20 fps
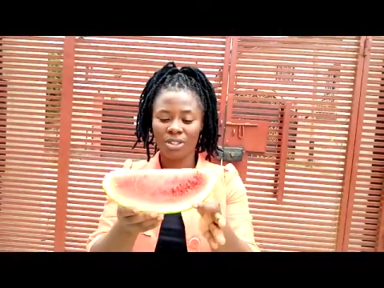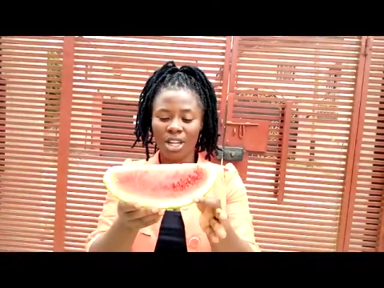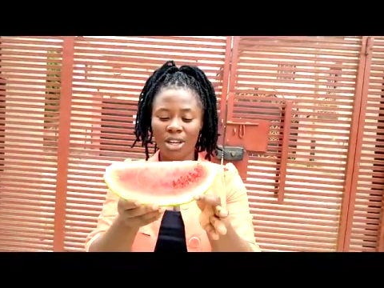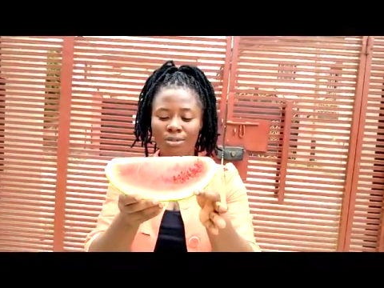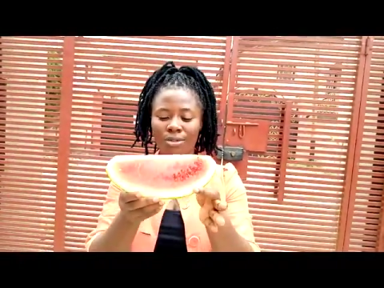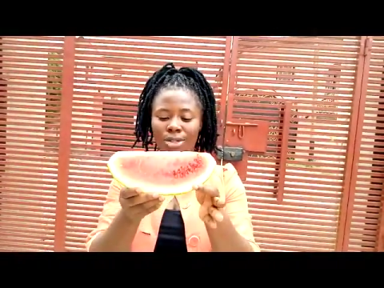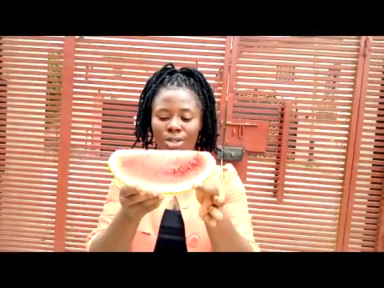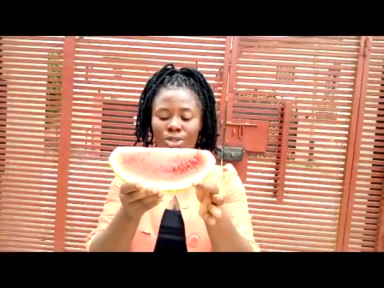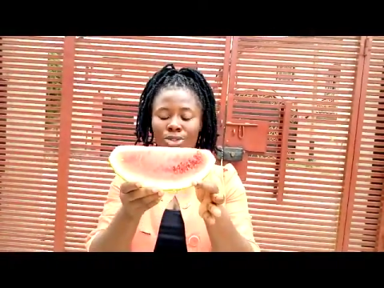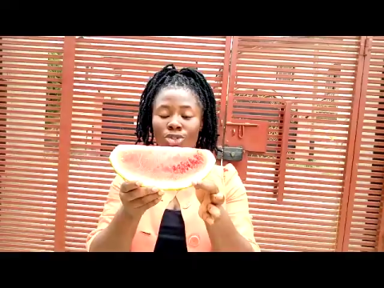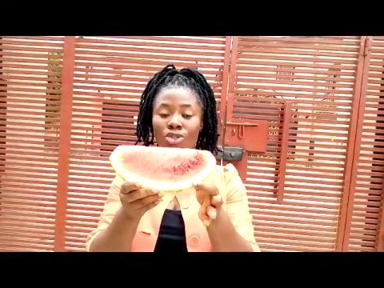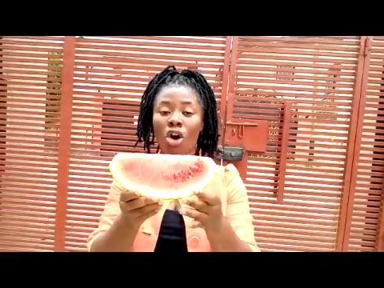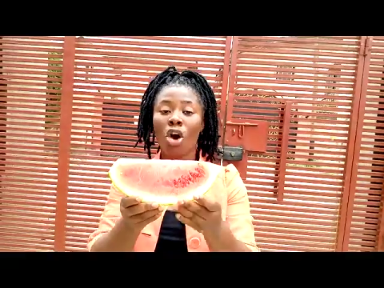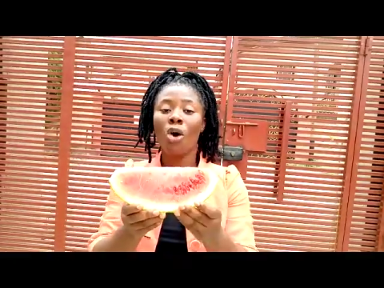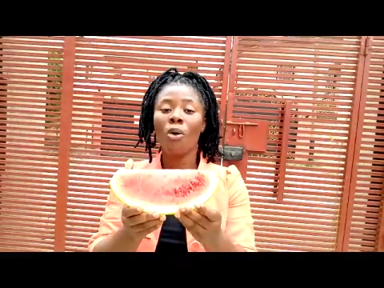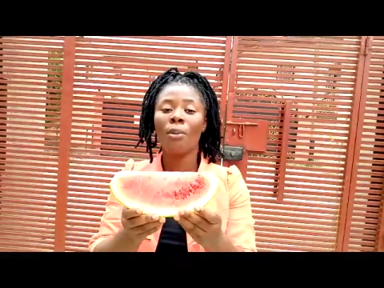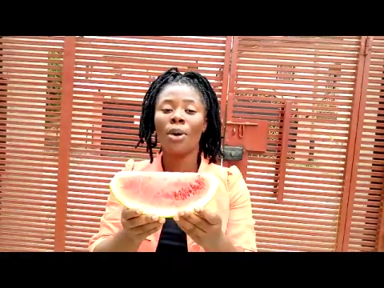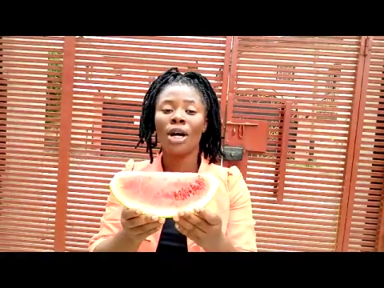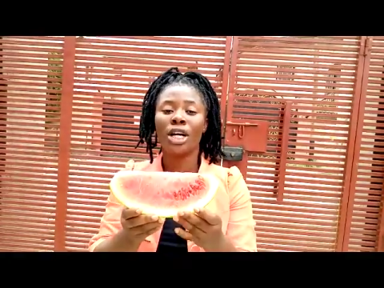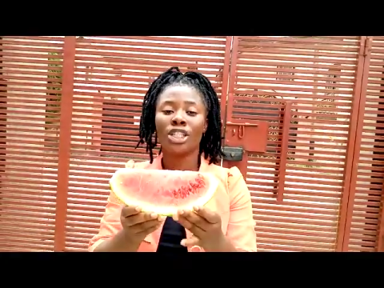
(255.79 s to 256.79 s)
There is
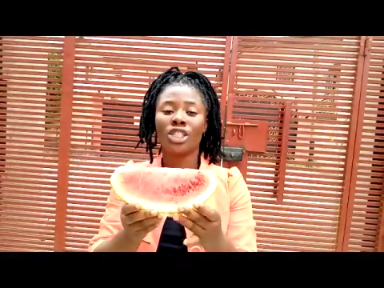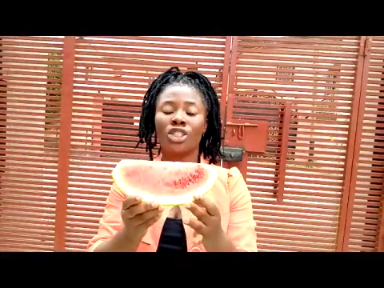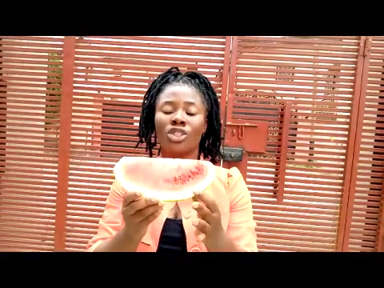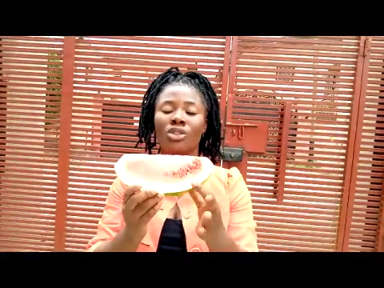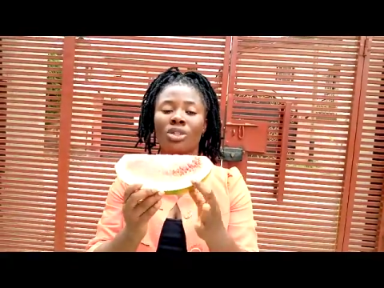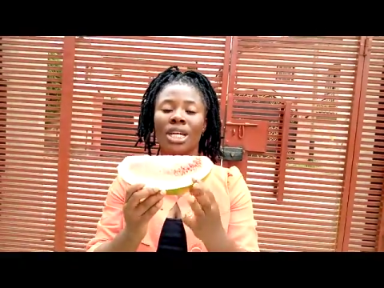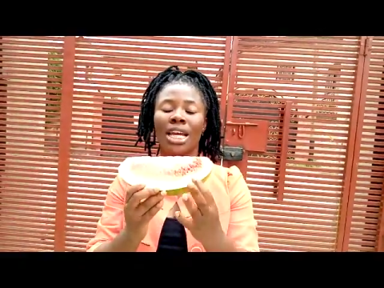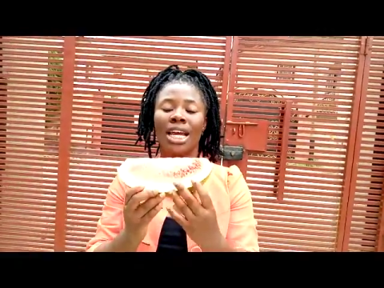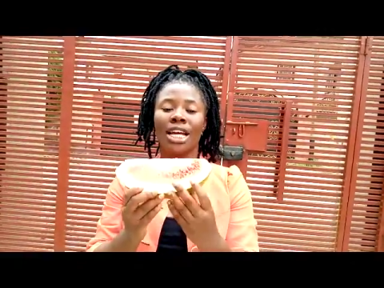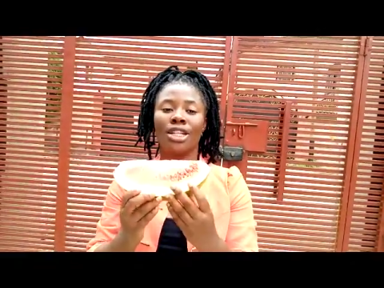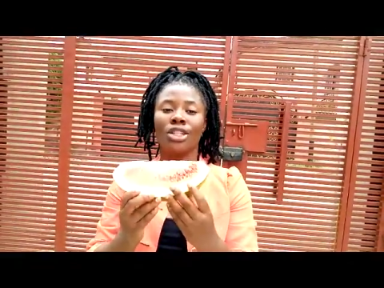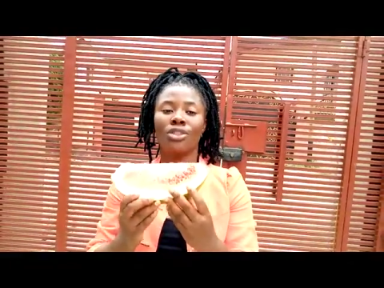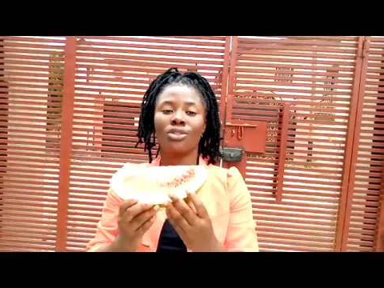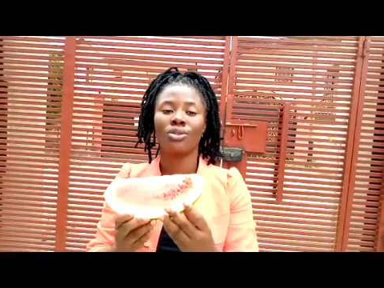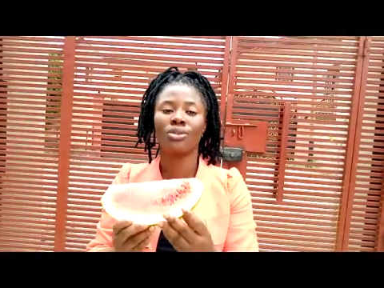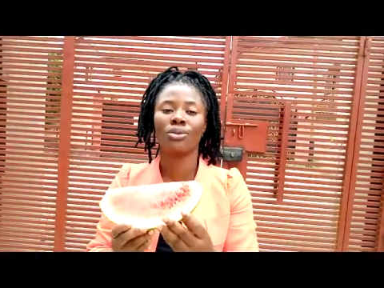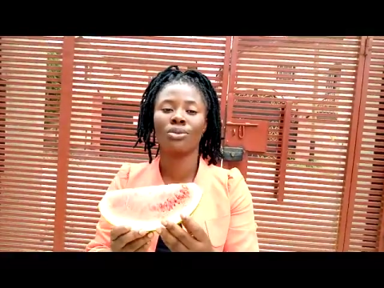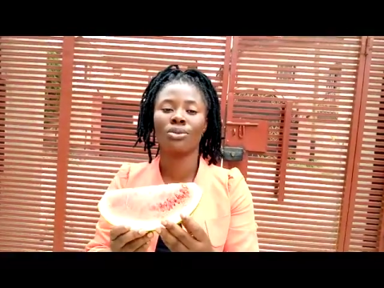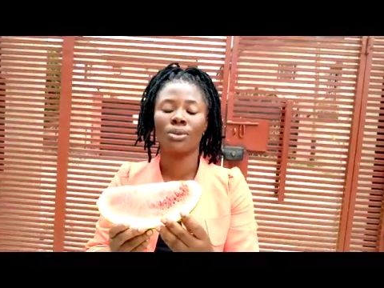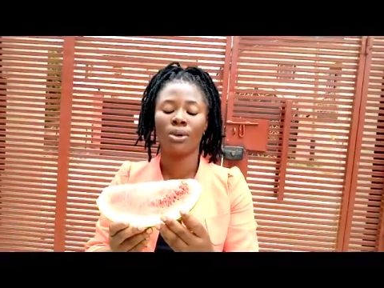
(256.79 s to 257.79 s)
so much you can
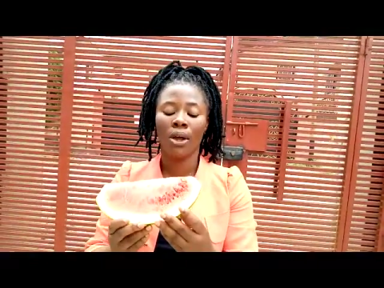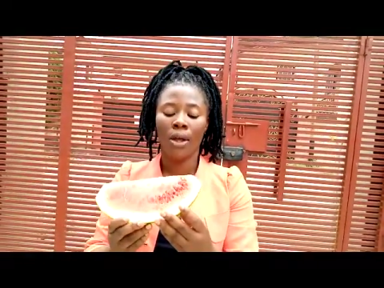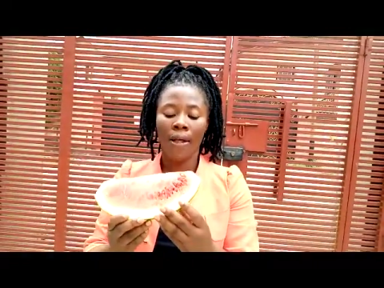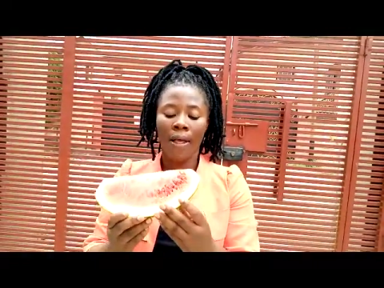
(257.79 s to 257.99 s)
do.